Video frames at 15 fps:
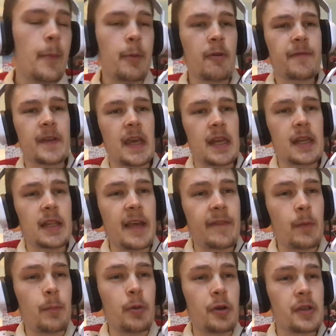both getting
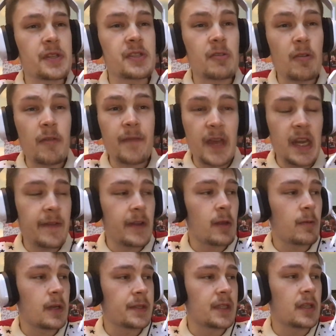11 points, so very,
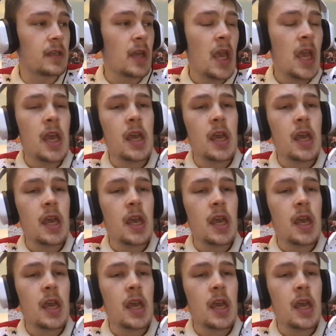very well done,